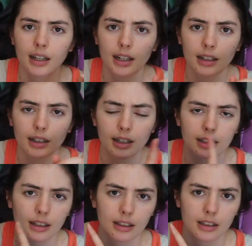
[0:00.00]
L L
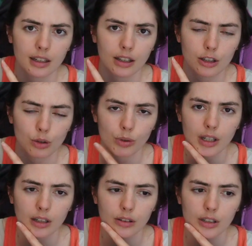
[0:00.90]
L E. That's three
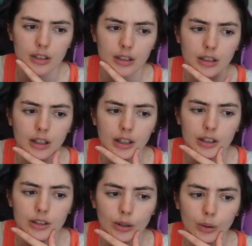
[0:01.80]
L's.
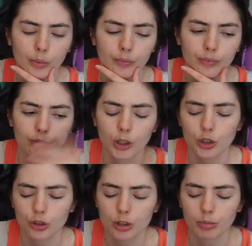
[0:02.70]
So those are
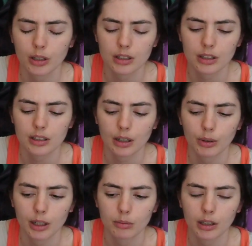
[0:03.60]
just places I
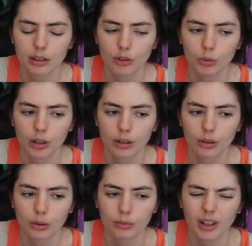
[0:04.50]
recommend if you want to
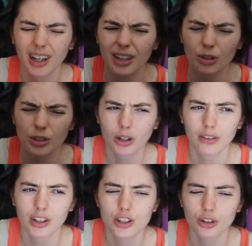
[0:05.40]
go. I also have
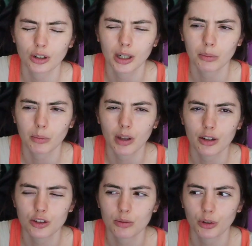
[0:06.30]
Instagram. I'm not
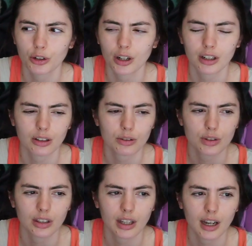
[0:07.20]
super great at
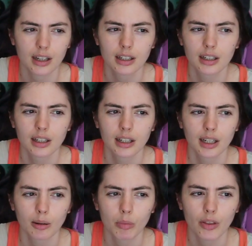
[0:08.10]
using that,
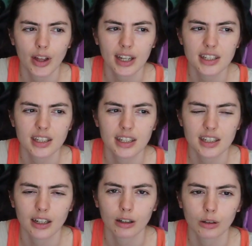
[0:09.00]
but that's
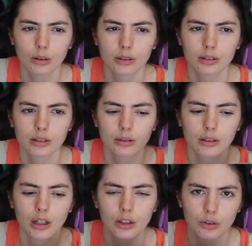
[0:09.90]
Gaxelle
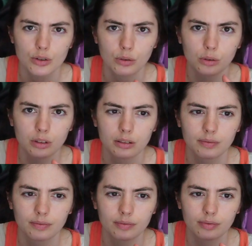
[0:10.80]
underscore
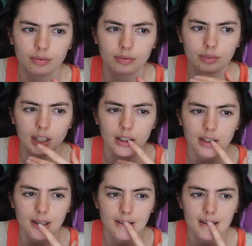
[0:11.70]
at the
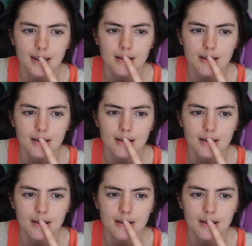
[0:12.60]
end.